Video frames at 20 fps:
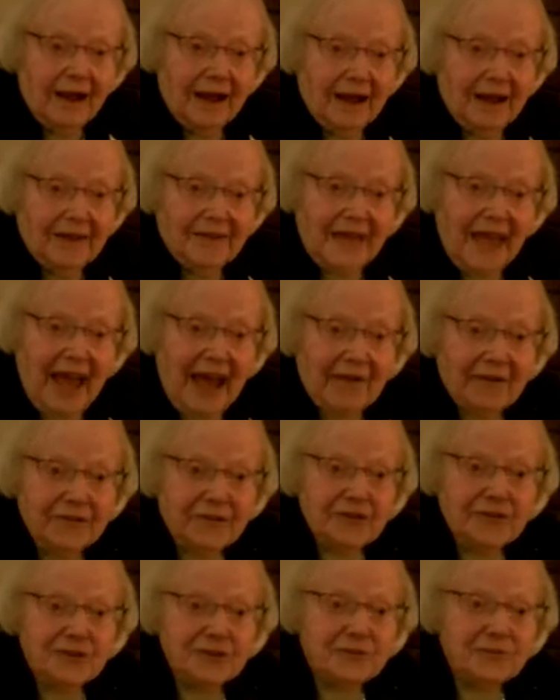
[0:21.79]
how
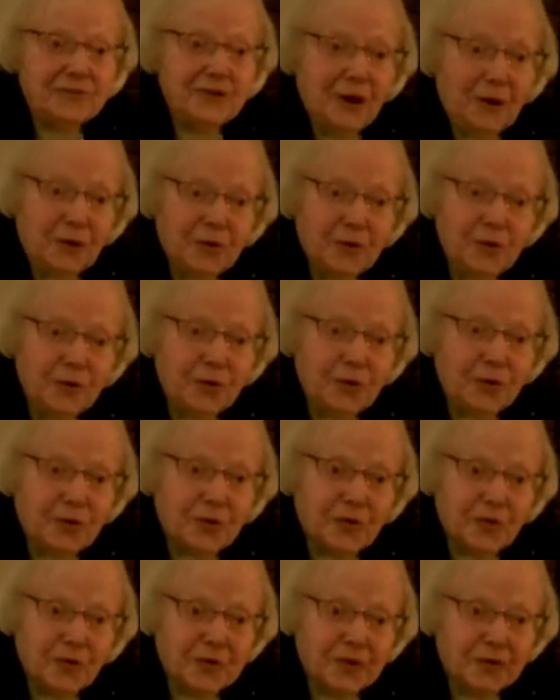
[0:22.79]
did you know you were
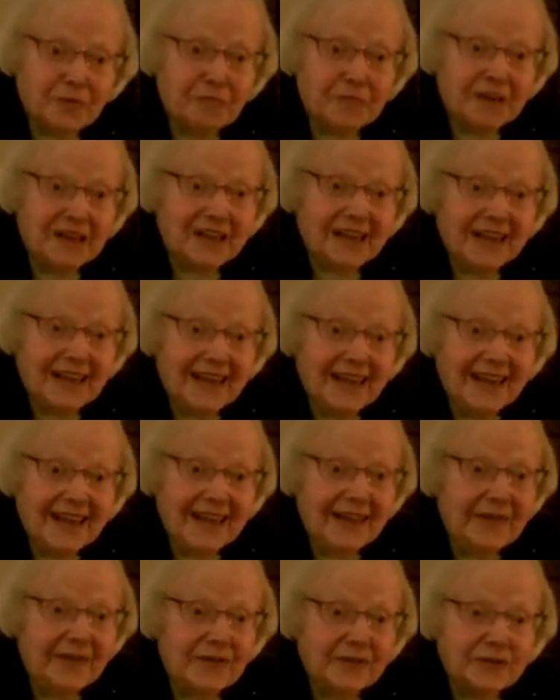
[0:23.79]
going to be
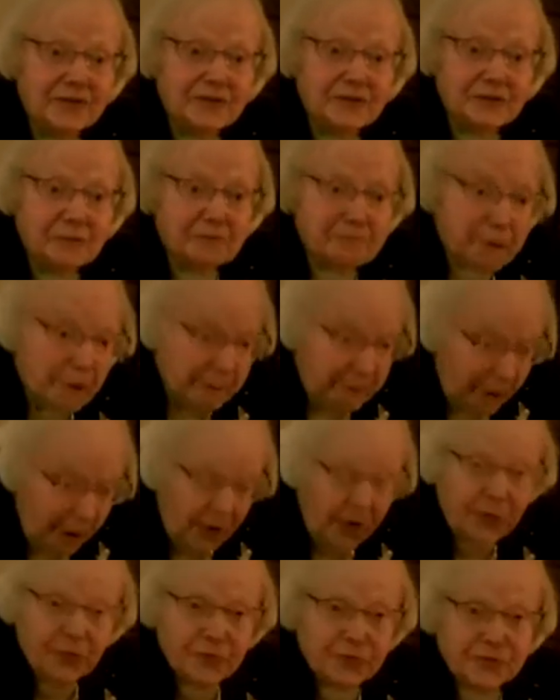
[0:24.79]

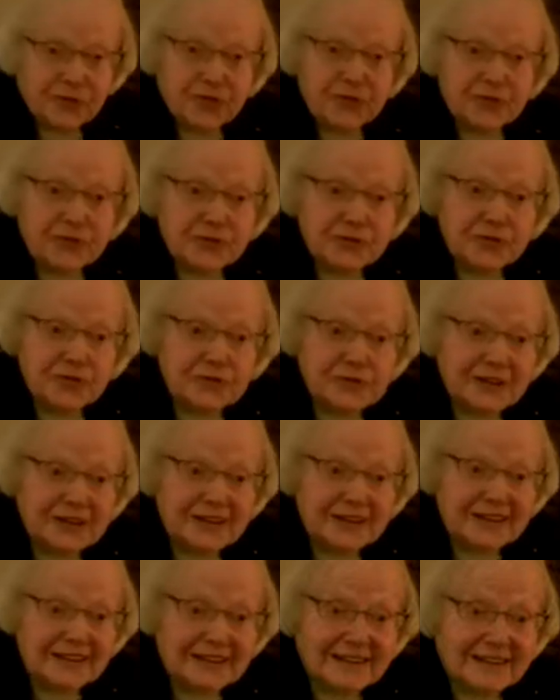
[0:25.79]
proposed to the Junior
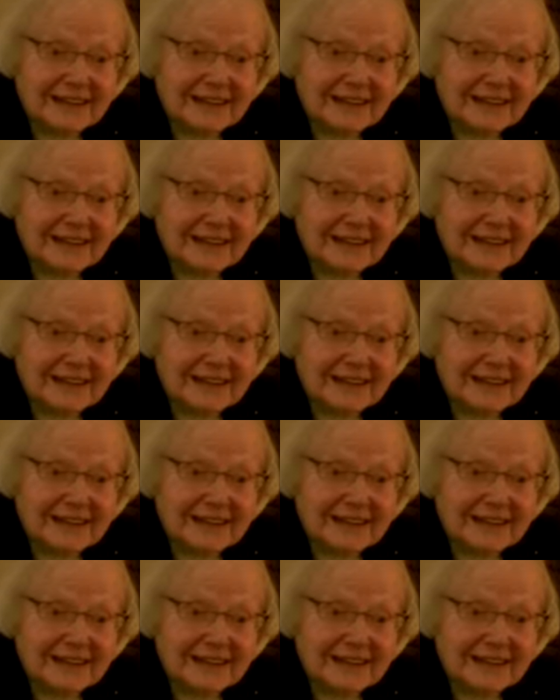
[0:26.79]
League?